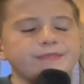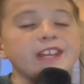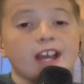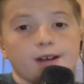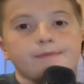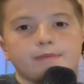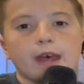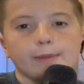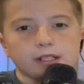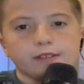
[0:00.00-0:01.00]
Yeah,
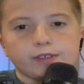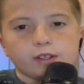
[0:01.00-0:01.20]
I believe you.